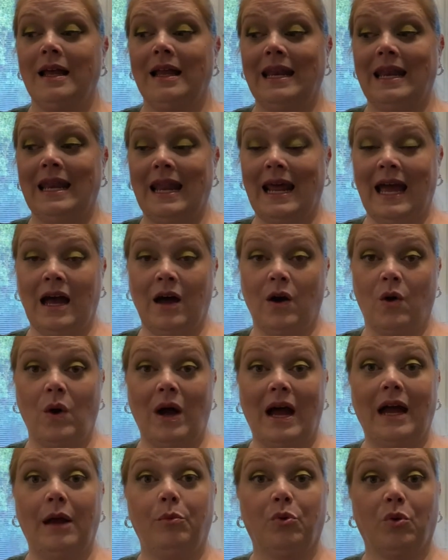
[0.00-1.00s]
Now,
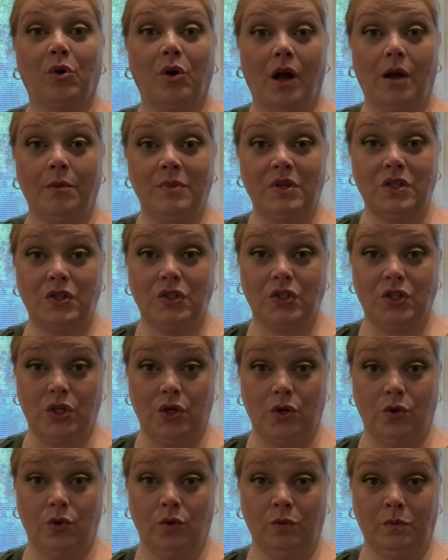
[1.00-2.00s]
I promised
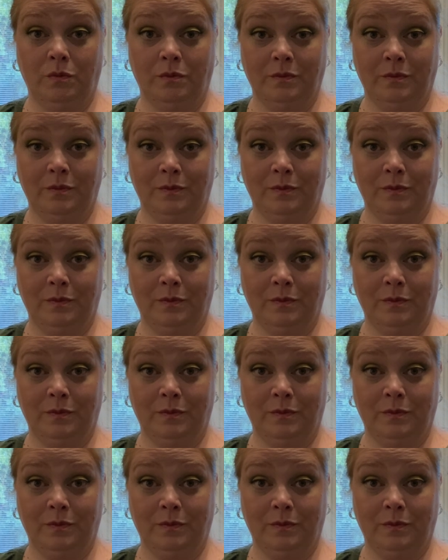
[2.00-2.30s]
you